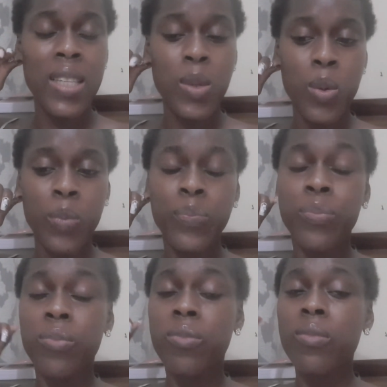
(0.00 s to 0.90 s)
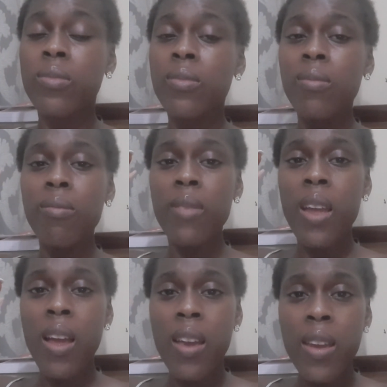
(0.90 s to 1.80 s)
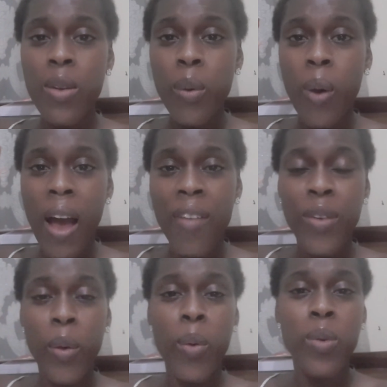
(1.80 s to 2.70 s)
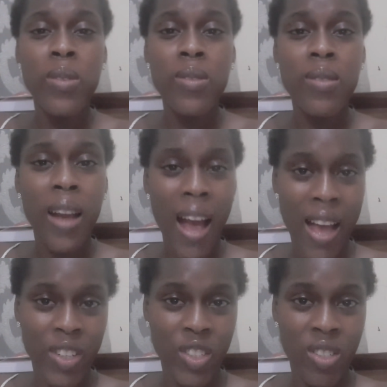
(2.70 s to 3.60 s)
to, you know, have your own cash.